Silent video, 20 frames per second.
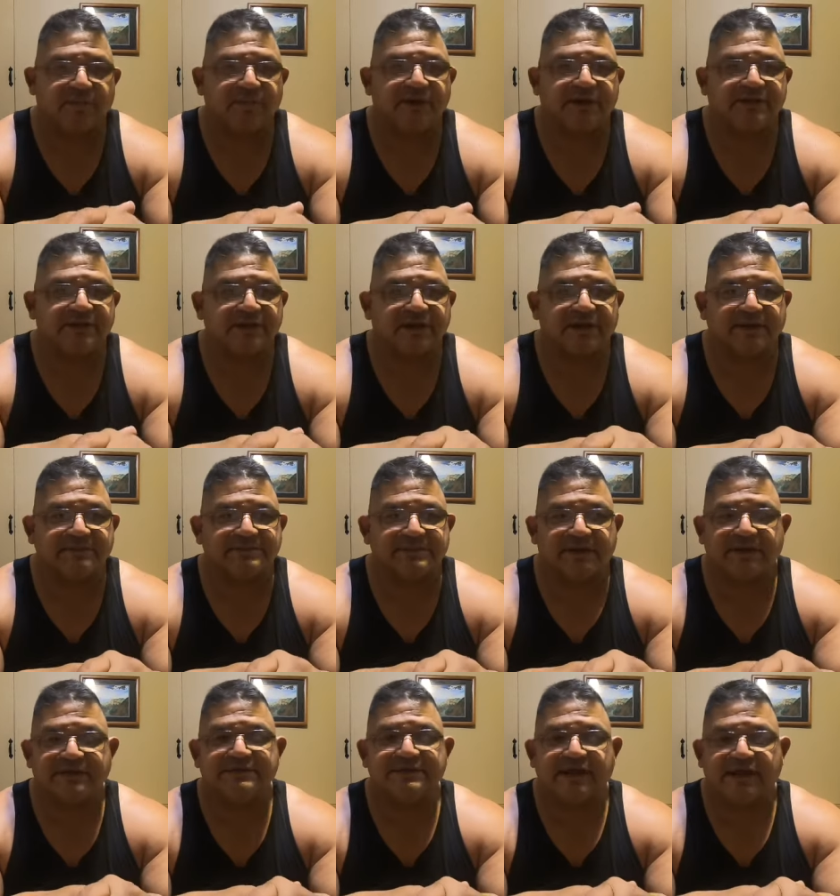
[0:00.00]
but like I'm
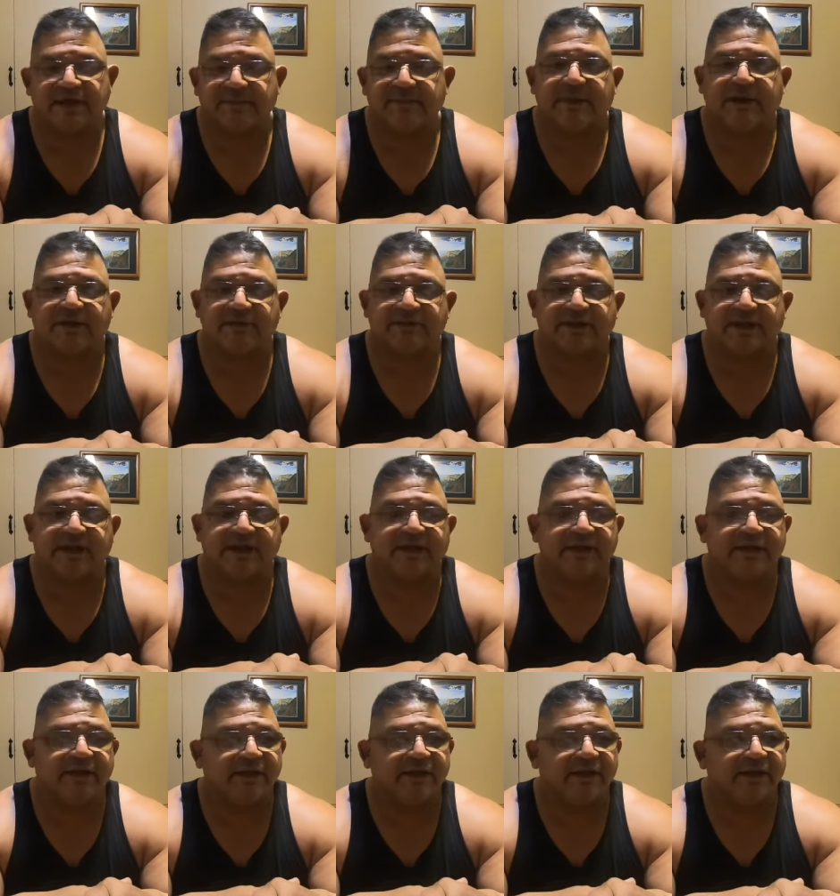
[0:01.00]
saying, it's not about that.